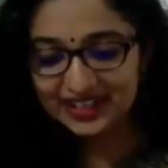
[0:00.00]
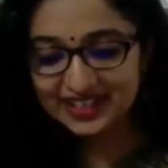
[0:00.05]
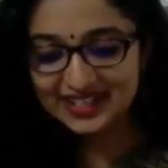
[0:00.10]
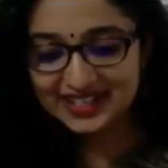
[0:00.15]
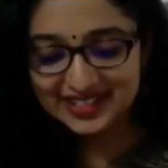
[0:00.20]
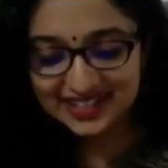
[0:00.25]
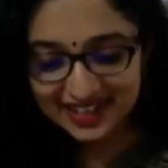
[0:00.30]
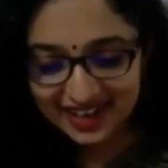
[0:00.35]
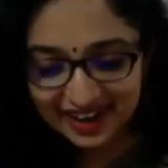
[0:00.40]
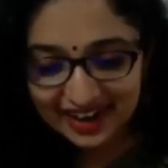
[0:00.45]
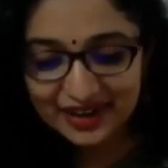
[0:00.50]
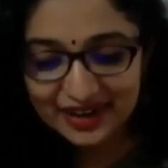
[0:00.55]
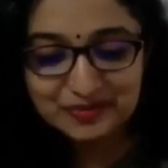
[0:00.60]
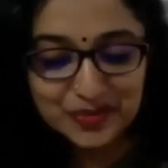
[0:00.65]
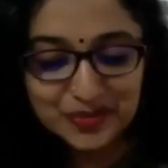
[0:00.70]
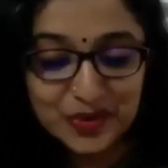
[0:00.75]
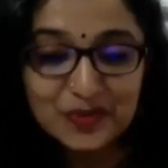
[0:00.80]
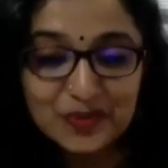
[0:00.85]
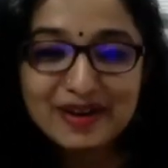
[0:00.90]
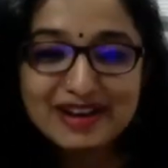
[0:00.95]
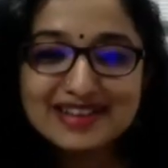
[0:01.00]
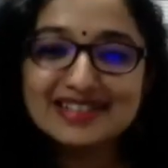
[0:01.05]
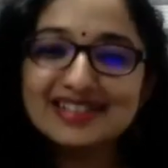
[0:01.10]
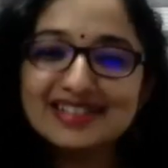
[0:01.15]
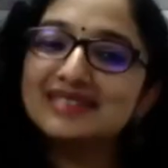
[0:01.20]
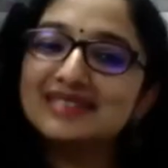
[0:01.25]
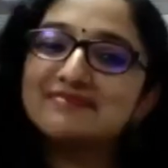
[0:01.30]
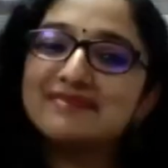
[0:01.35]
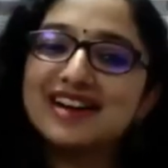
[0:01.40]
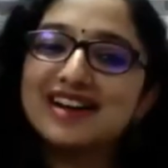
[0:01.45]
Ichigai
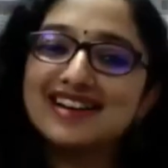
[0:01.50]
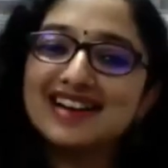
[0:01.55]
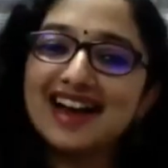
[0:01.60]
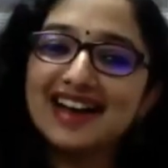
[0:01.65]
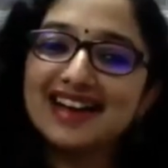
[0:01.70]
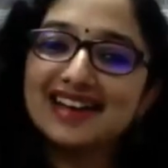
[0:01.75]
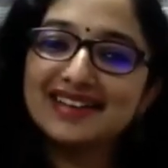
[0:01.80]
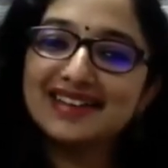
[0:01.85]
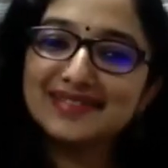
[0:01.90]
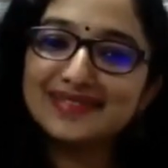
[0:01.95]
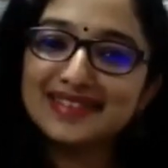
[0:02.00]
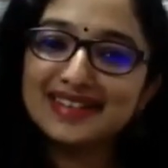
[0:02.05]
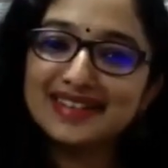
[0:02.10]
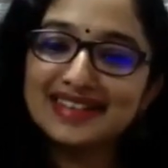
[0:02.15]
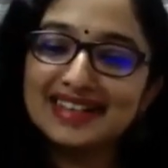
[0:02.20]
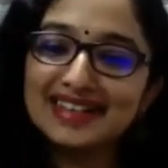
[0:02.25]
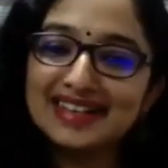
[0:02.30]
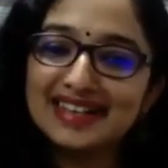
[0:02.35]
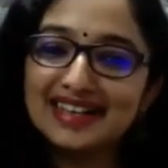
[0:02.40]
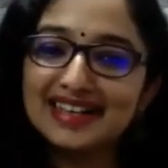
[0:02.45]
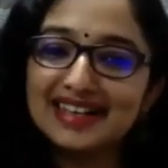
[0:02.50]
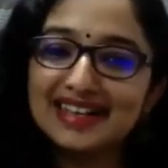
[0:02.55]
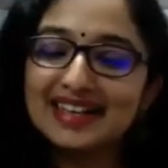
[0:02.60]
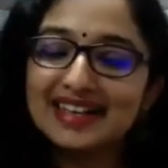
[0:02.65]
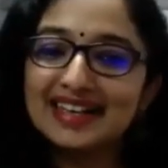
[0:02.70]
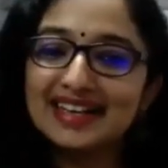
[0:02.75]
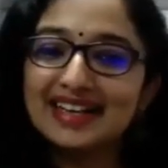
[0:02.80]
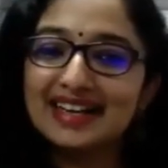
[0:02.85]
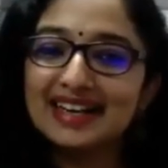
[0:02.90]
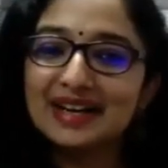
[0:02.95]
moments in my life.
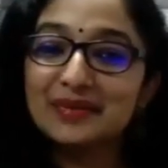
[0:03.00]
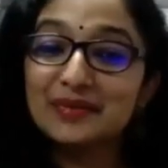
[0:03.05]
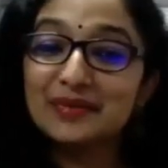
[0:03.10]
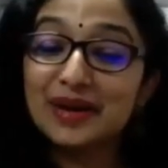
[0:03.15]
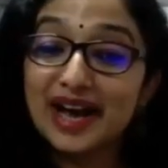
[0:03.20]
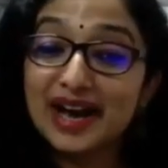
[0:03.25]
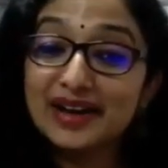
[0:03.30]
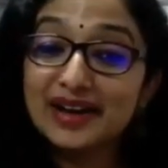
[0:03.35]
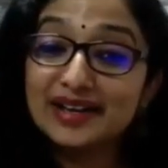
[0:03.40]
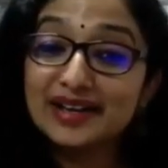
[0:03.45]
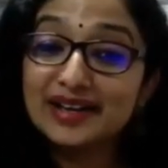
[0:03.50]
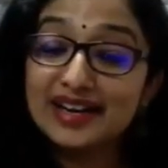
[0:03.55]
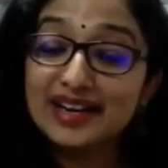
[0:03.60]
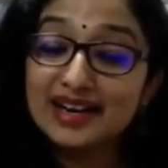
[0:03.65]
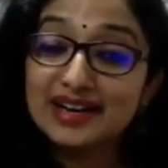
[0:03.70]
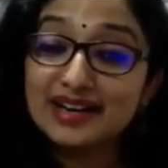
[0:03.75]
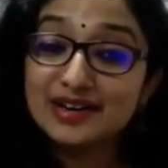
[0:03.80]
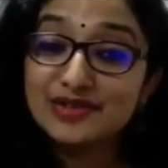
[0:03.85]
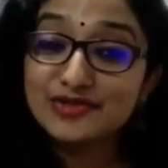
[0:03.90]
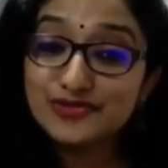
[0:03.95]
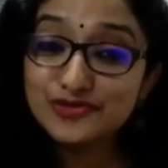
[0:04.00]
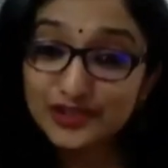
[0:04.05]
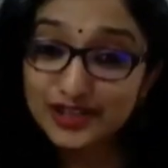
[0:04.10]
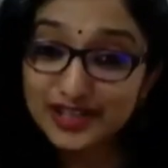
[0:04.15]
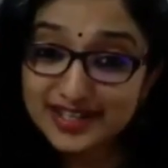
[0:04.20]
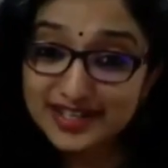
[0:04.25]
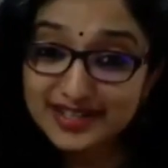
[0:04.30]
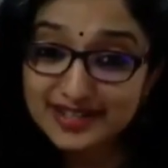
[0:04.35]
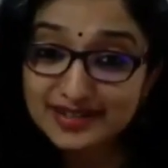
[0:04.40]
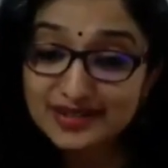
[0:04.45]
When I
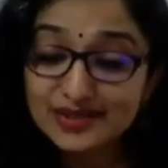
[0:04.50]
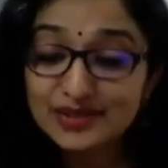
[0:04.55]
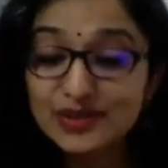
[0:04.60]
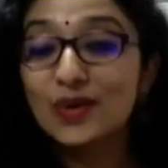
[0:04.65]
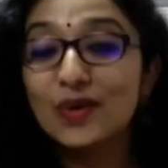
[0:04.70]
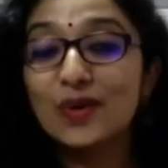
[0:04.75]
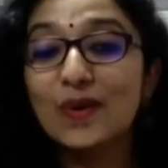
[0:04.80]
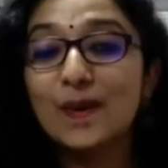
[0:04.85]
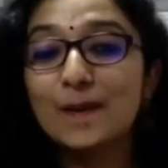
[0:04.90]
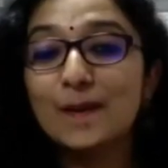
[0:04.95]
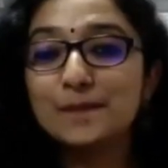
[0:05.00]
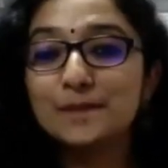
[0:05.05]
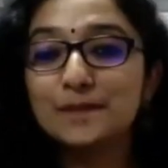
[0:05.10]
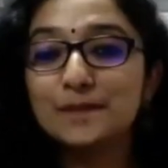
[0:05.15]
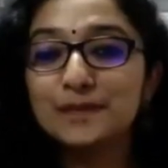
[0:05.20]
first saw